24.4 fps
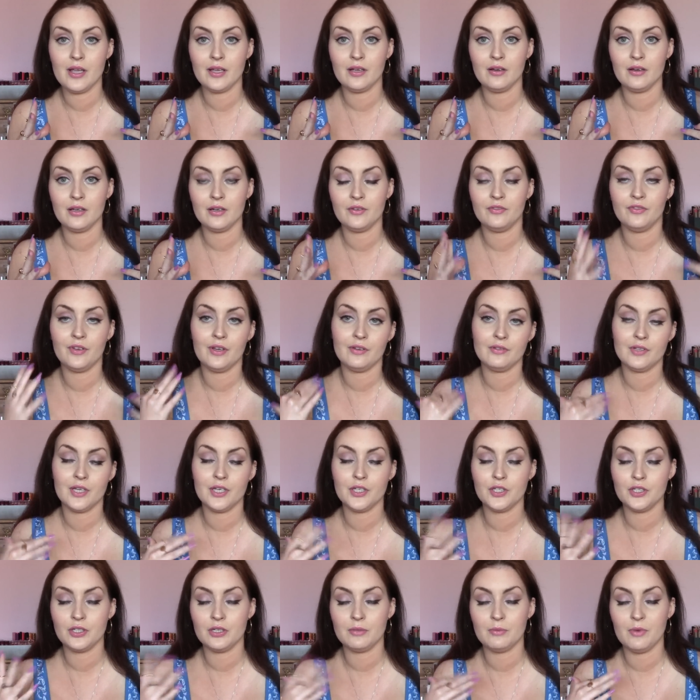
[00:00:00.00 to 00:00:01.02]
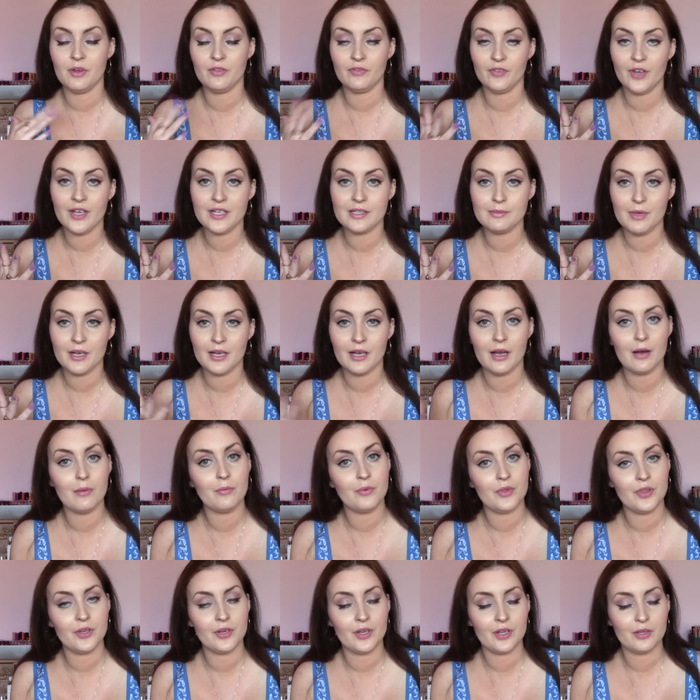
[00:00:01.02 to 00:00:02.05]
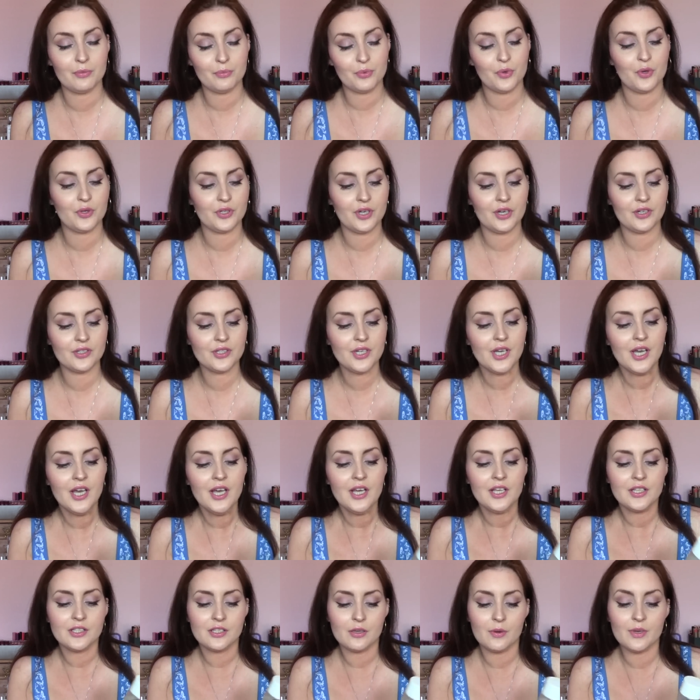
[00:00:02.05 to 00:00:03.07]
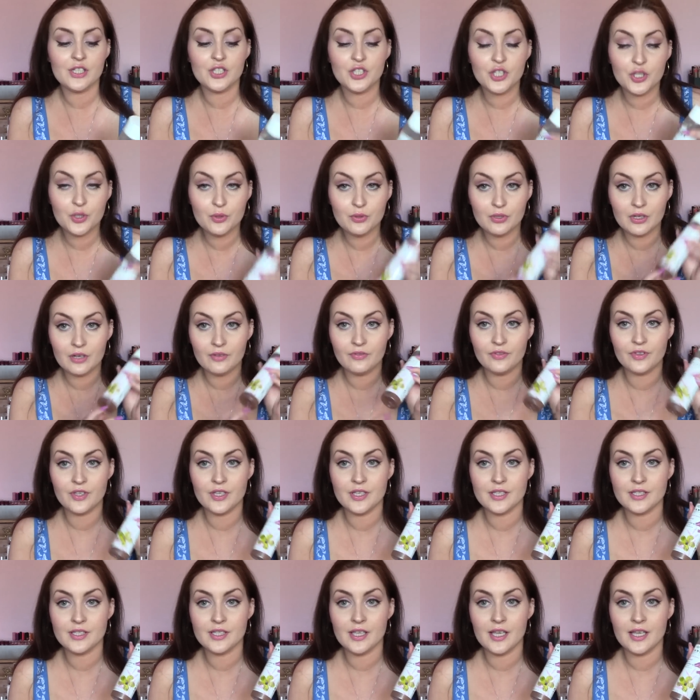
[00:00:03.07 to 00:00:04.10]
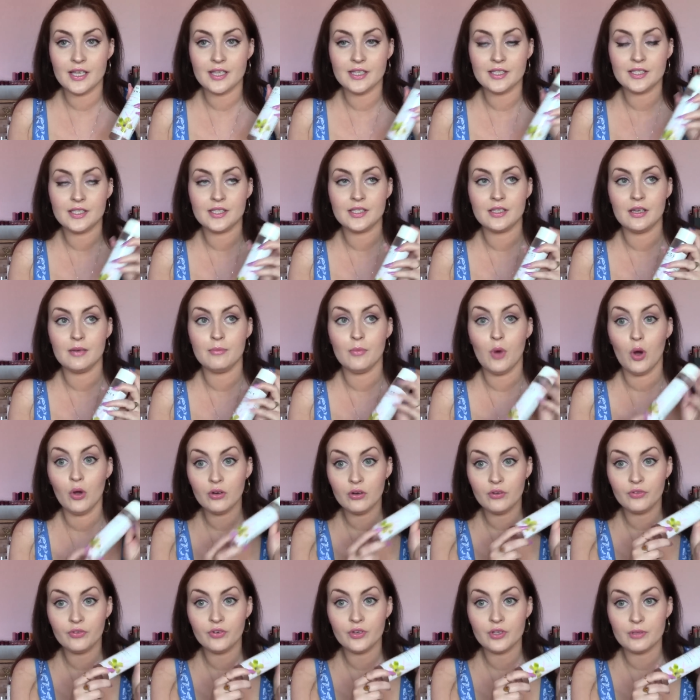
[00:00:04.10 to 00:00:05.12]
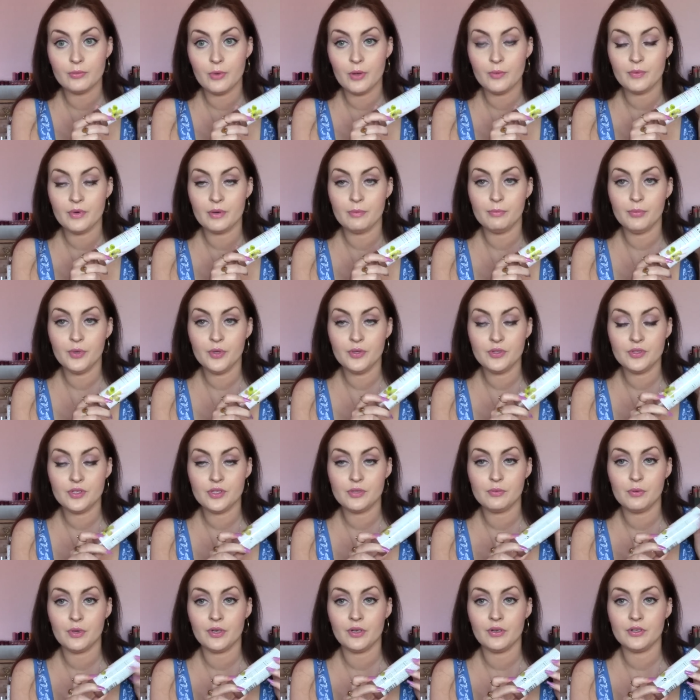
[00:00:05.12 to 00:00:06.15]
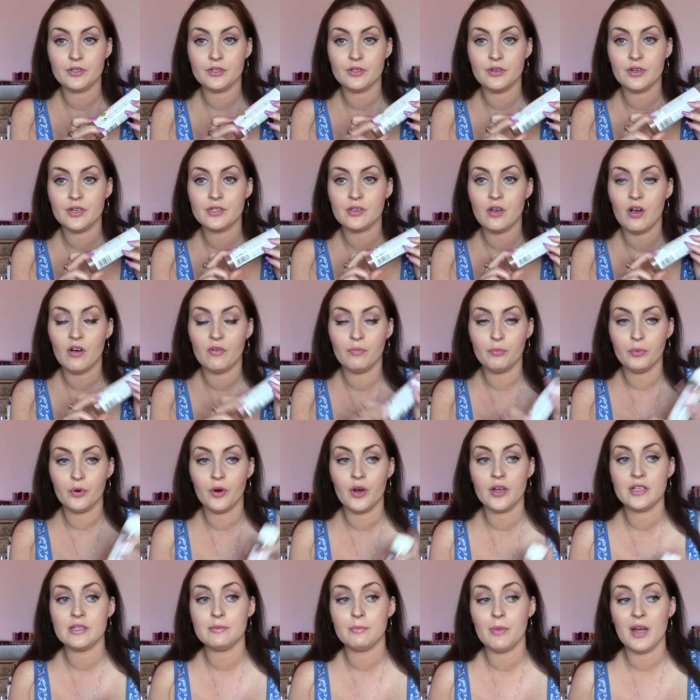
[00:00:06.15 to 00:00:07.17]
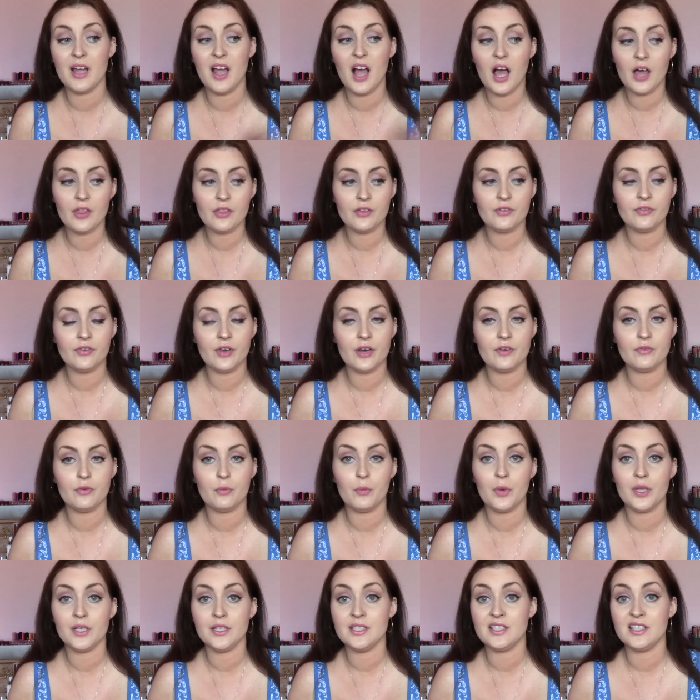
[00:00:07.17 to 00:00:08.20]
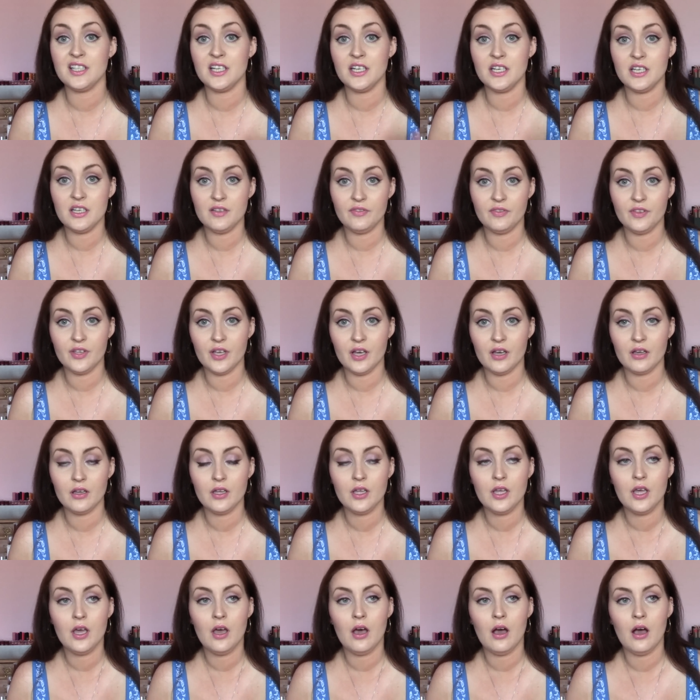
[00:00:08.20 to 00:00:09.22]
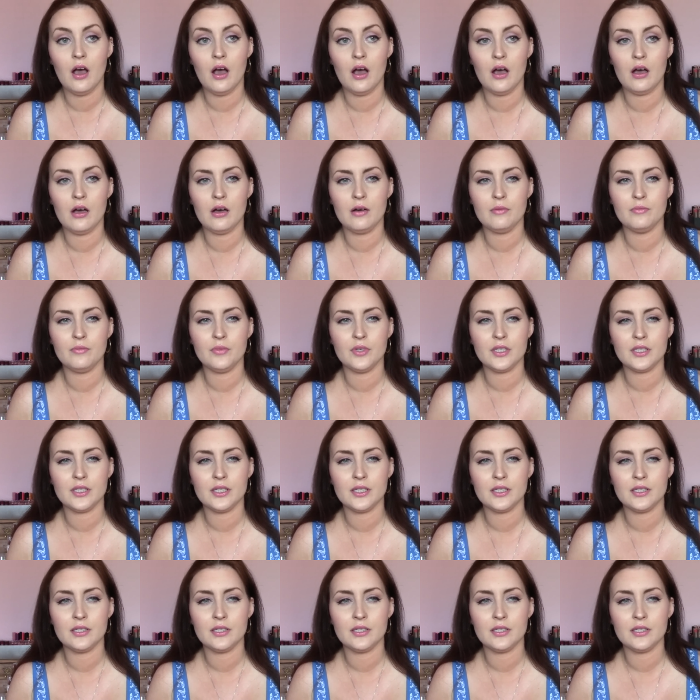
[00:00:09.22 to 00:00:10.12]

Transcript: my kind of foundation and my face makeup with another product. So I do love this. It's um, on offer at the moment in Boots. It's one ninety-nine, it's half price. My other favourite one is the Nivea, um,